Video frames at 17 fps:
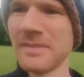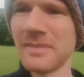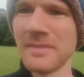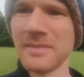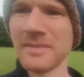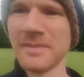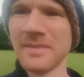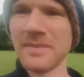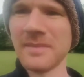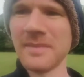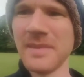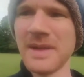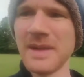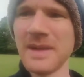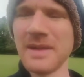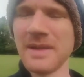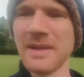
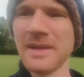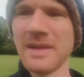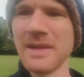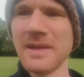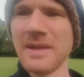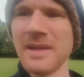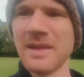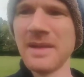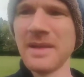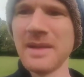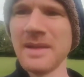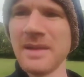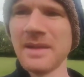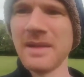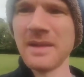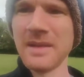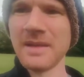
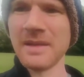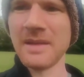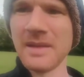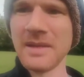Nobody speaks.